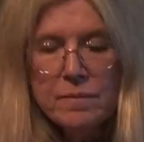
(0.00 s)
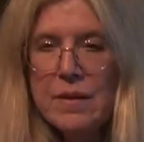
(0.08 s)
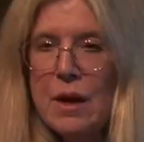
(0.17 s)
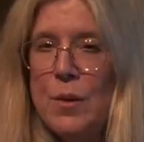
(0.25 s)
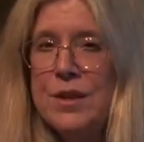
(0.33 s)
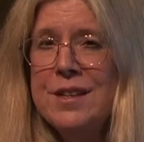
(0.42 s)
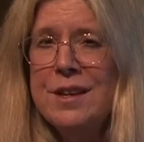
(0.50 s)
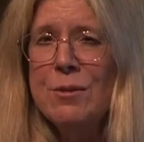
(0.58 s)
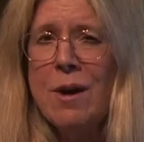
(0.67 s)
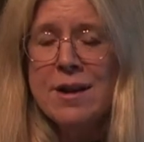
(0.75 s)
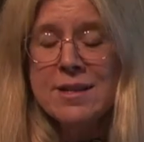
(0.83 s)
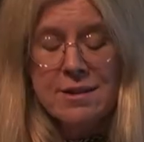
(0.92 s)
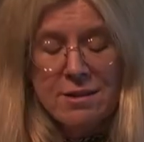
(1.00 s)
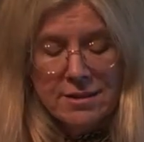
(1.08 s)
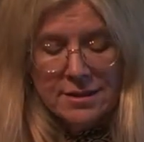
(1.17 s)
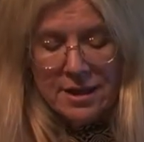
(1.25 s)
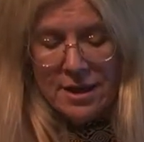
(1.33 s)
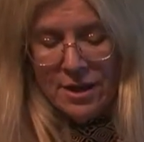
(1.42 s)
whether they're Rana
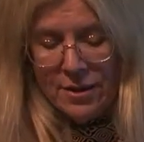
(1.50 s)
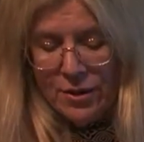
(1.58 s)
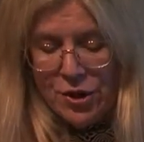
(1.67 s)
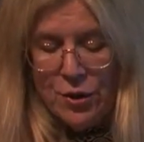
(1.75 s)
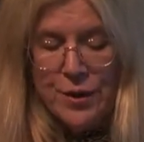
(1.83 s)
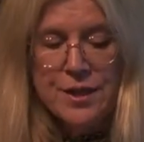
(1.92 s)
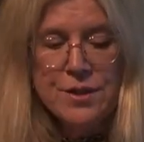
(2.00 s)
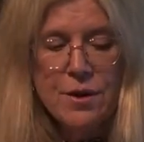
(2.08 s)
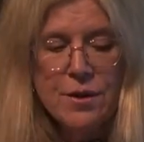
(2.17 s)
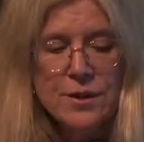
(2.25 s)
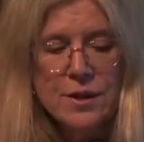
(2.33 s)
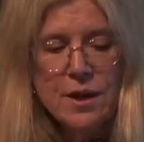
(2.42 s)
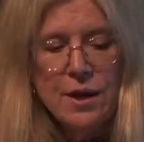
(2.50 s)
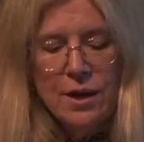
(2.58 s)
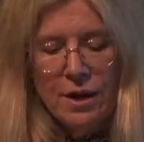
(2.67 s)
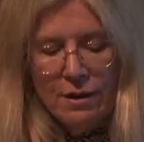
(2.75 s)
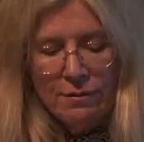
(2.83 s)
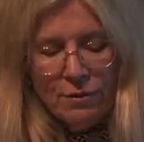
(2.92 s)
songs, or Jogi songs,
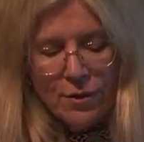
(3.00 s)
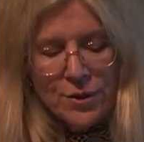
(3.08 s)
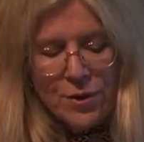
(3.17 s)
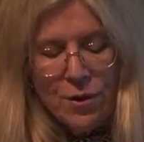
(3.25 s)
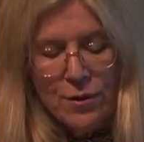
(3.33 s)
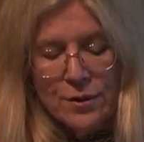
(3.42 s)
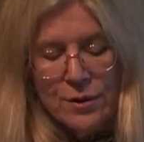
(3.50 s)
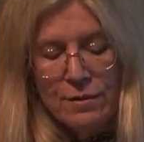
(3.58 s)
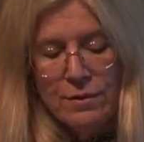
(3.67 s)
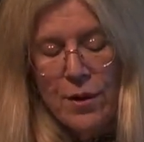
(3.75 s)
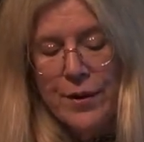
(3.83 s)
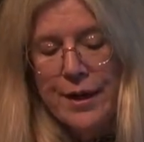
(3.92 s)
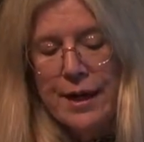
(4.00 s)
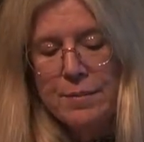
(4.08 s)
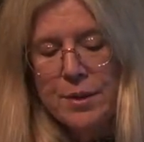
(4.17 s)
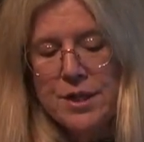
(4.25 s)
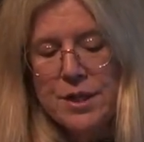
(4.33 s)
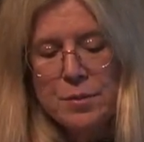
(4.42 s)
of, or songs of longing and
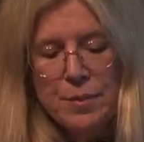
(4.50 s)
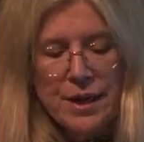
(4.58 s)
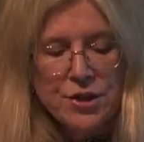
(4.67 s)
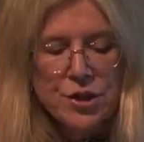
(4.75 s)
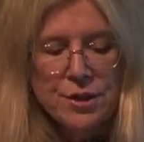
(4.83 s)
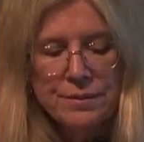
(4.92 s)
participation.